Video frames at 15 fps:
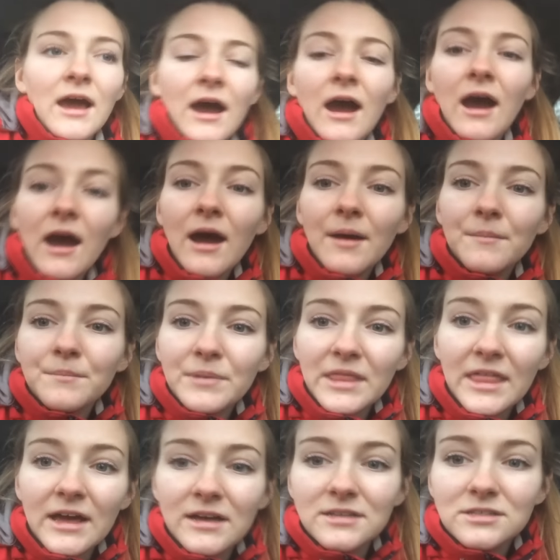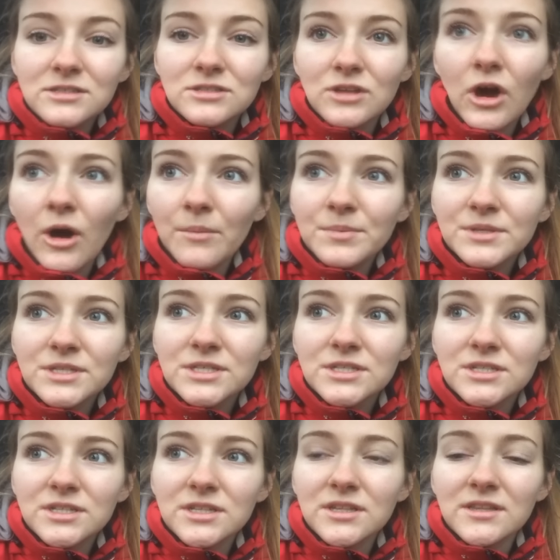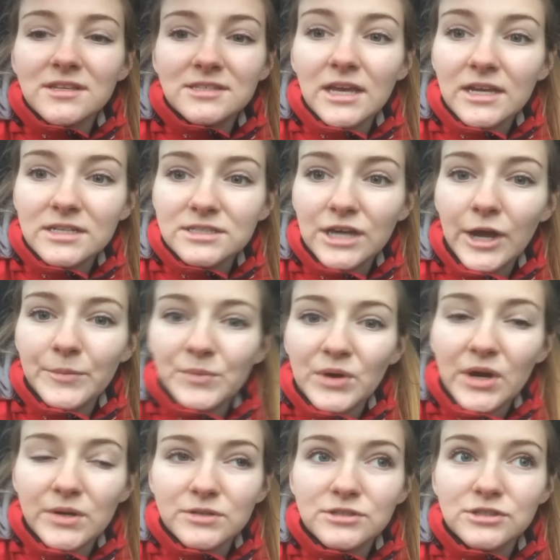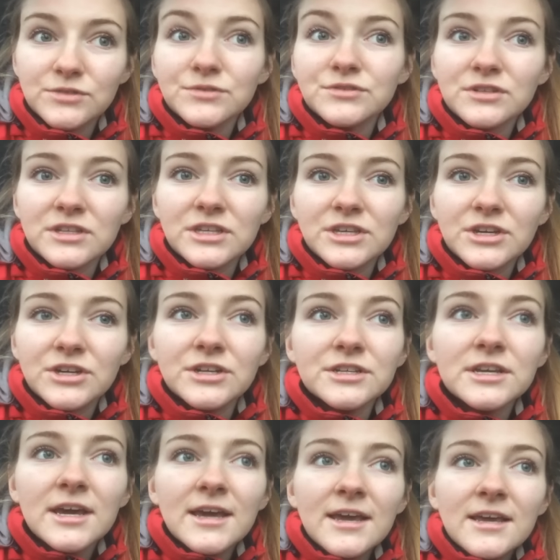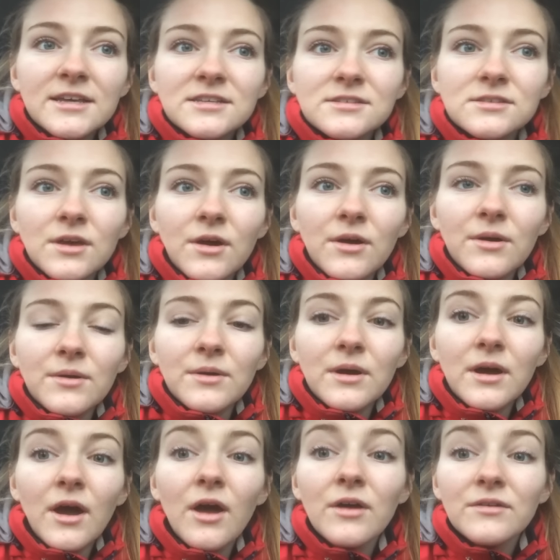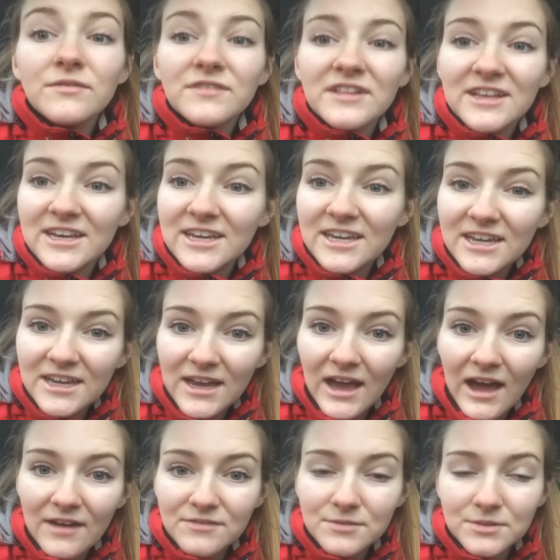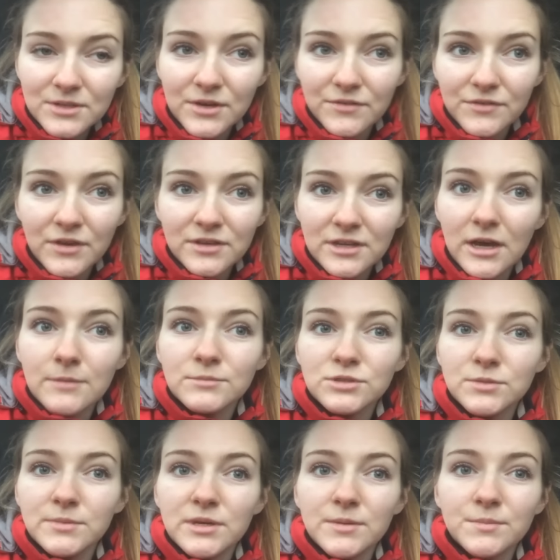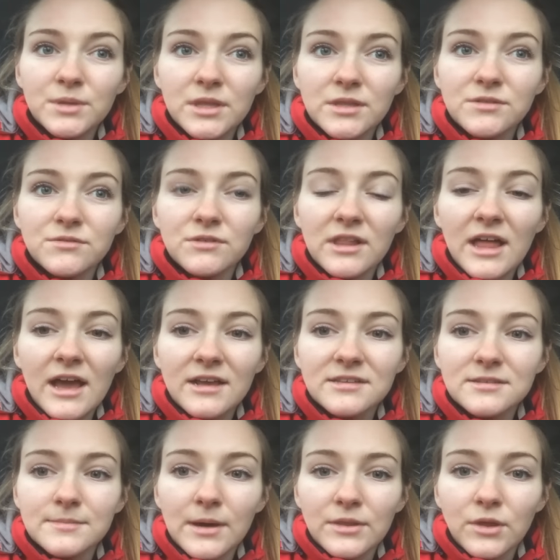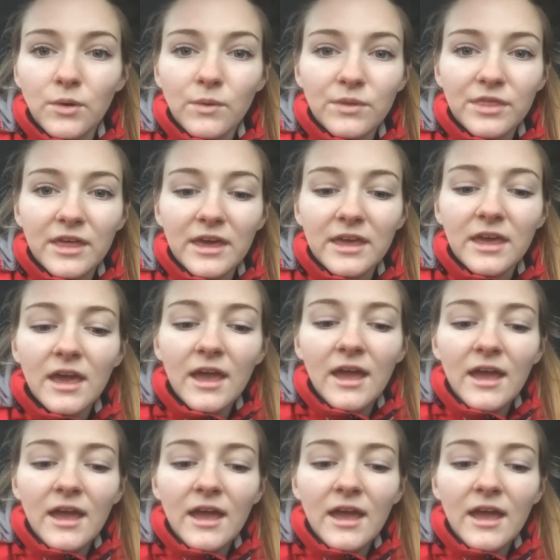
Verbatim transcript: um, but that stopped the second time around. She was really good, so hopefully after we do it a few times she'll be completely relaxed about the whole thing.